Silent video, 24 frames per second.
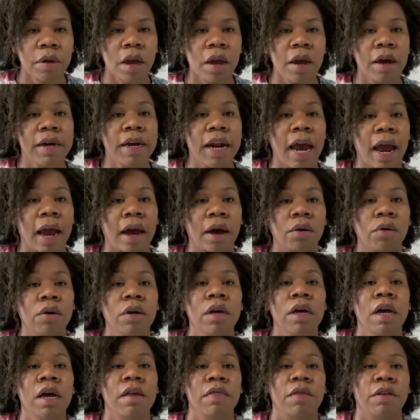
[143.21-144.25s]
Now,
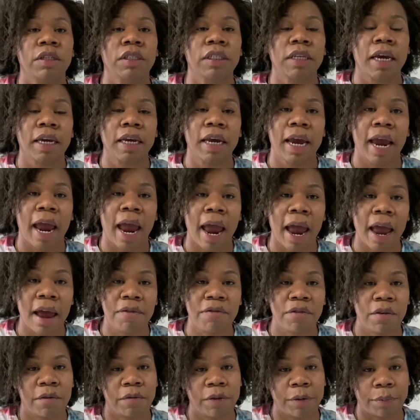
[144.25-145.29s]
the second half
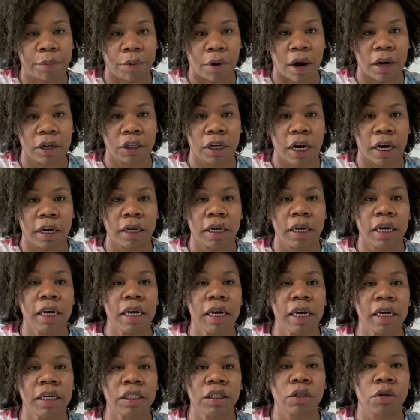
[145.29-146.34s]
of the project
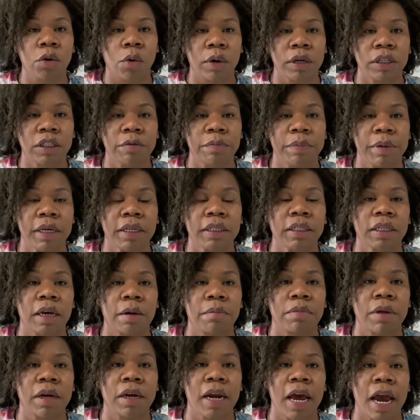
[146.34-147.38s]
is going to be
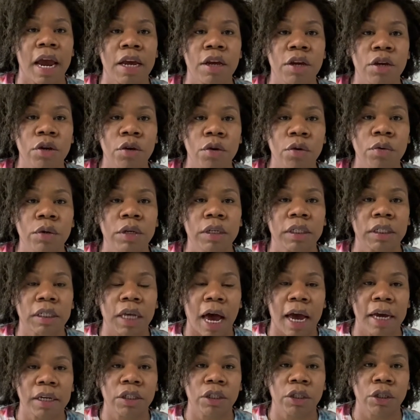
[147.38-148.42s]
something that you
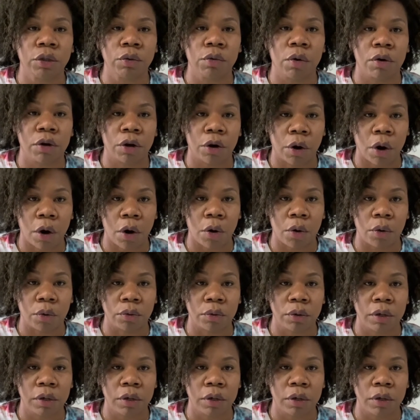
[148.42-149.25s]
decide to do on your own.